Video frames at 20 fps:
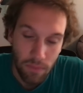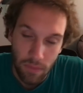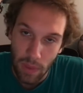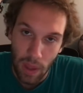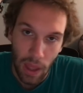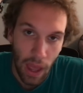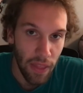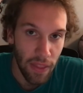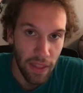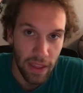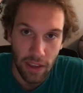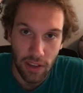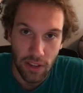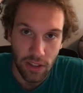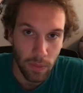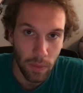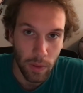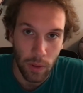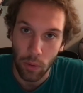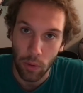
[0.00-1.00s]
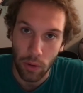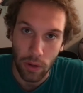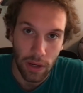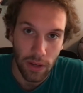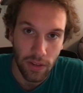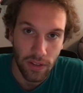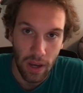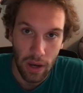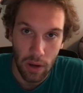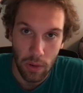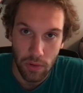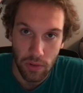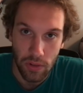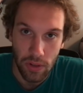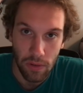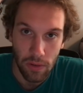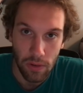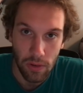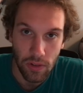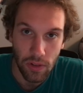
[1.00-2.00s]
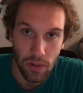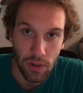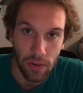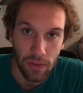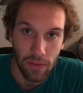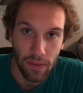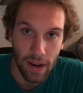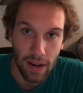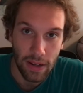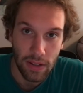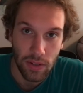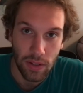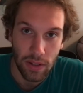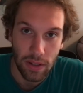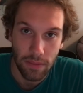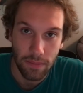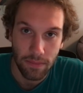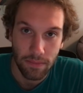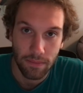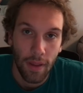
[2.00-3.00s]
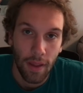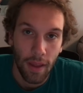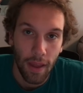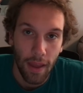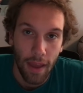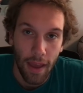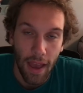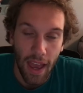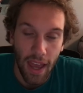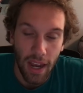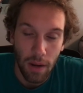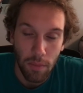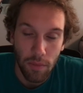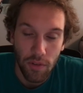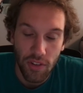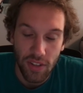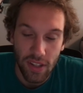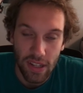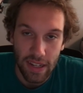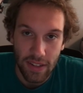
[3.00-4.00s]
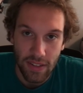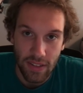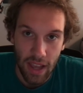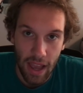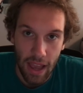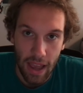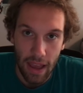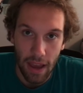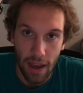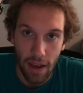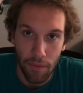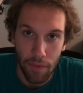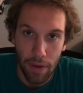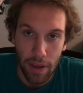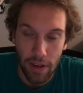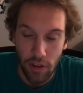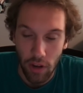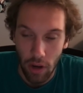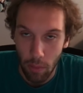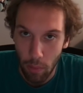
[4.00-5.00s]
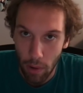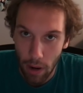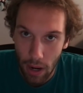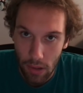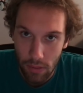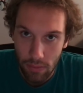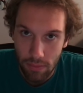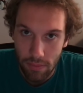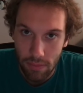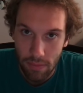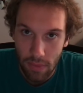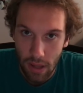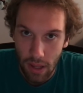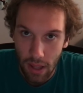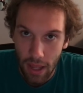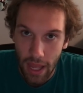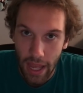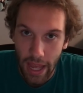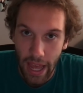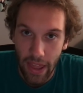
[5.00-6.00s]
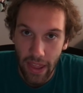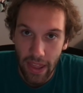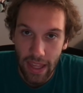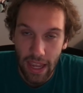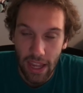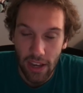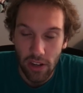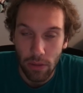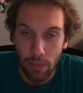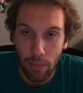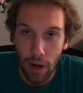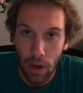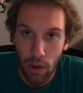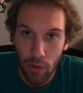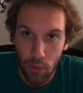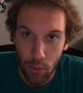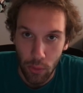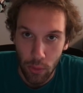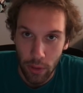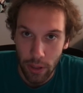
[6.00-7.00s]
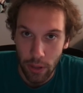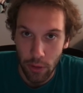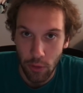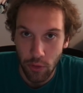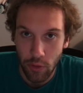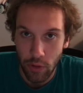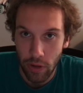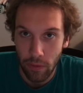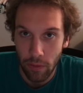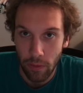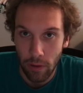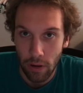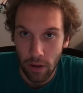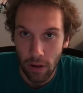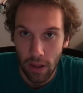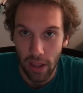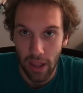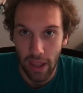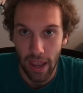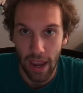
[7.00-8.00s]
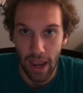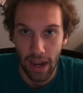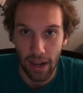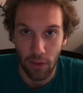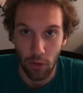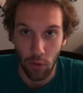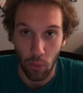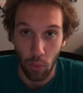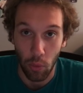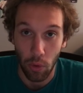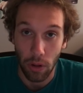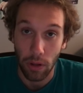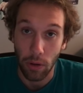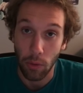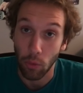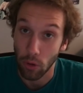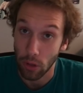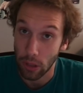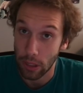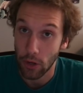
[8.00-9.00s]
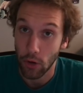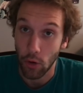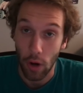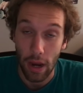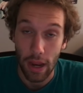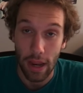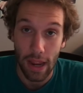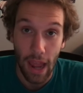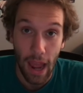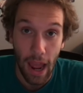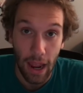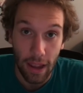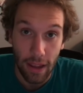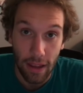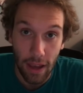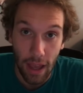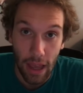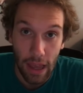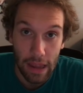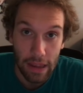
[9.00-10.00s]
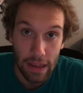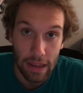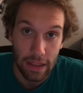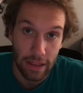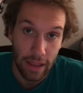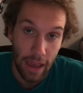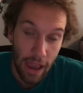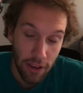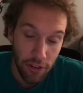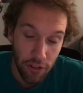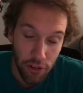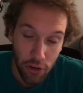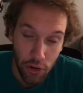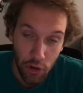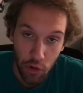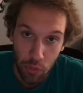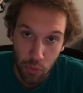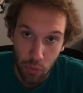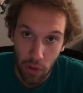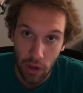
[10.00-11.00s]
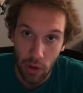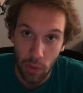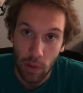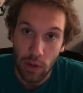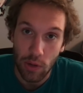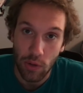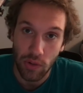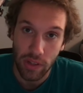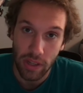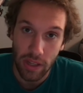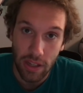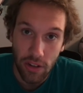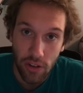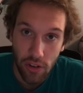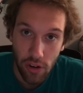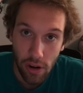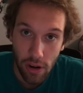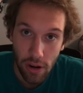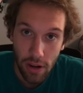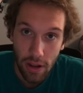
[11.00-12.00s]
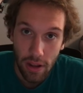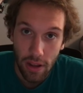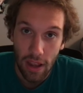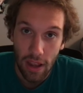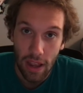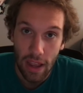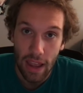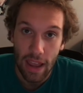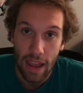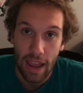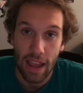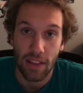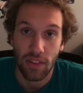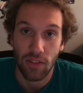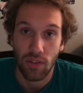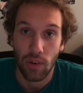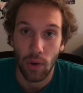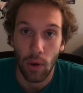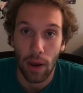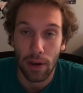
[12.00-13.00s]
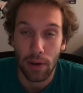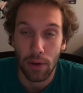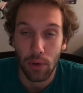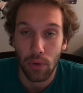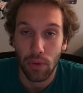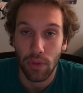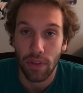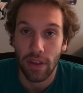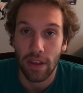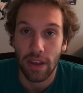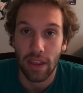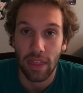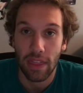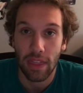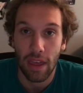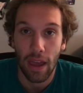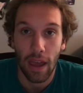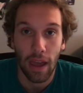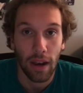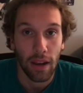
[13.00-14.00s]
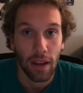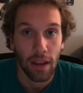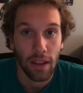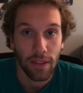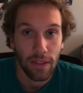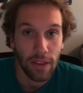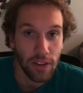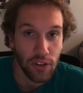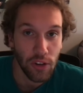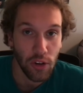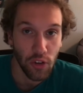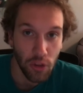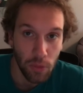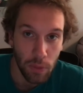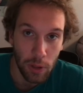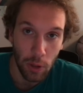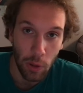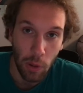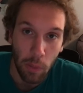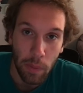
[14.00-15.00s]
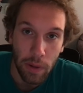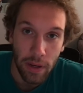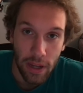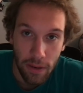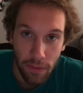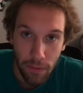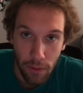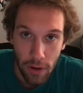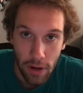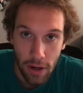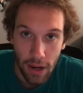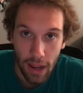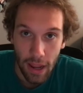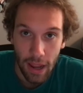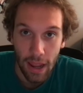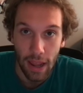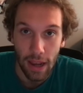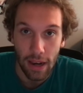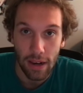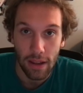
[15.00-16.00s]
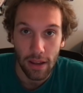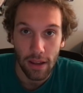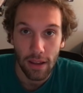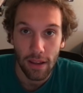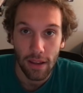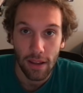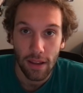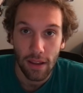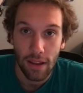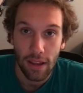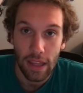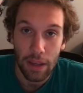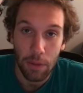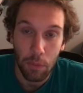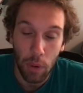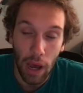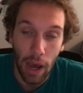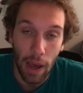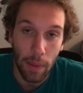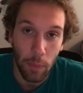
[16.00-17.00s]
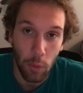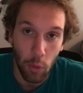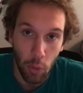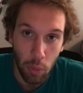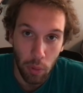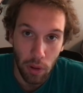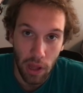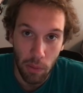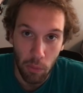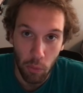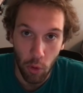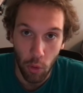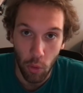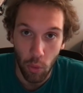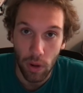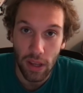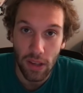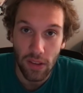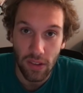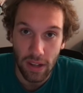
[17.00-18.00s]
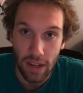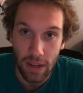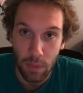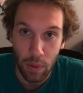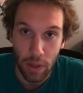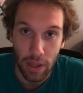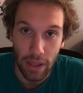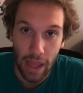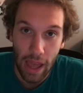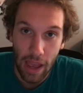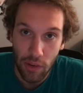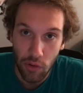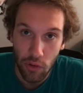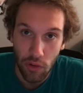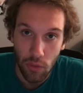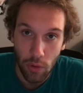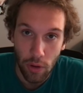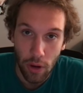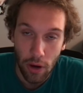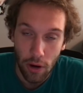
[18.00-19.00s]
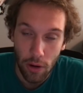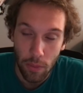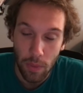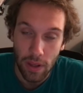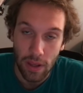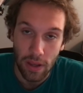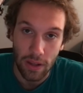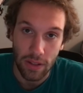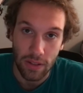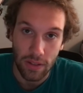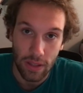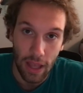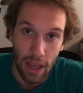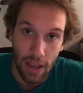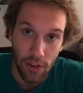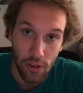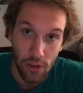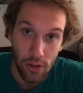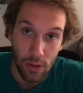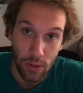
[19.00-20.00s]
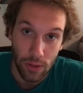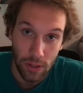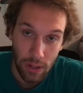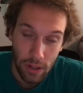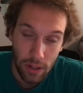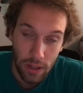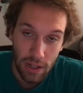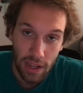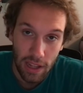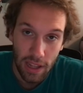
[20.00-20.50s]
I think he's going to be a really solid receiver this year in fantasy. At number 6, I have A.J. Brown. I think A.J. Brown's a really good receiver, and he's a really, really great yak guy. And last year he was playing when he was injured, and so I do think that this year's going to be a little bit different, and he probably will play more weeks than he played last year because last year he was hurt.